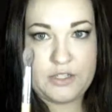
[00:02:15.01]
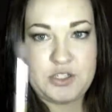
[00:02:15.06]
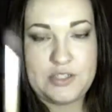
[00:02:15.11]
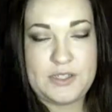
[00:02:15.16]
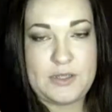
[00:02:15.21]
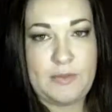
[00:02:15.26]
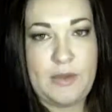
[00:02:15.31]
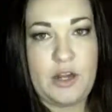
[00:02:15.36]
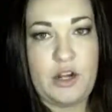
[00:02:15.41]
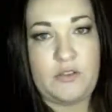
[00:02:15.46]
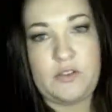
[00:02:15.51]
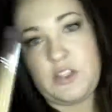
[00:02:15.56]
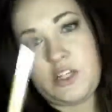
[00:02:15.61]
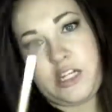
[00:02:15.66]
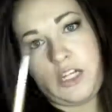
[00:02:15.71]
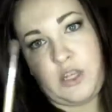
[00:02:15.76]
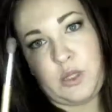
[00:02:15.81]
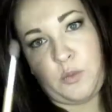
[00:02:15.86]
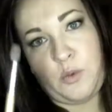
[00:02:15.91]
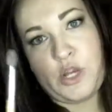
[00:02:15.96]
It's just a matter of
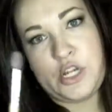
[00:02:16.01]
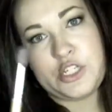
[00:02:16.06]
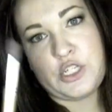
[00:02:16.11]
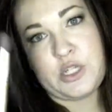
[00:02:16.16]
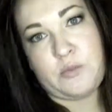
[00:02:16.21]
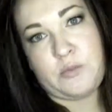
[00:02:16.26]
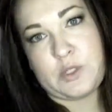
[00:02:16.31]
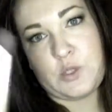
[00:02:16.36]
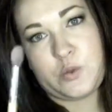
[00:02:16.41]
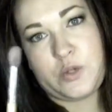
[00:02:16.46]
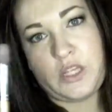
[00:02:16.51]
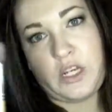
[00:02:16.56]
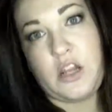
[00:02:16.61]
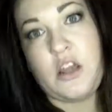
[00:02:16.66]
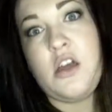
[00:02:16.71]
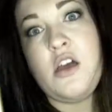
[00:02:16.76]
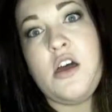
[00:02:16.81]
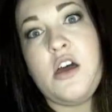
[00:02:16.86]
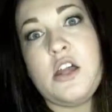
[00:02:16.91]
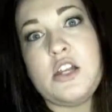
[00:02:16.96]
cleaning the brush in between
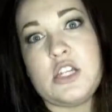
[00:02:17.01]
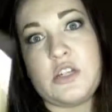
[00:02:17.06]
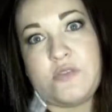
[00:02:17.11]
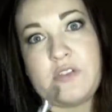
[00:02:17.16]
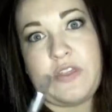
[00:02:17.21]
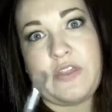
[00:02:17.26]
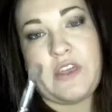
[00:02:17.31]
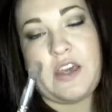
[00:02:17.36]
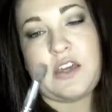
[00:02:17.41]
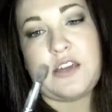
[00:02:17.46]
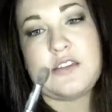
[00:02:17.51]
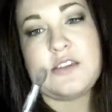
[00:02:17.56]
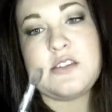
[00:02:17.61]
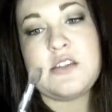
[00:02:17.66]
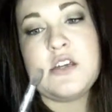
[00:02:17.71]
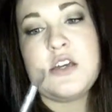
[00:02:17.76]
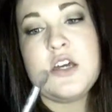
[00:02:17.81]
different things.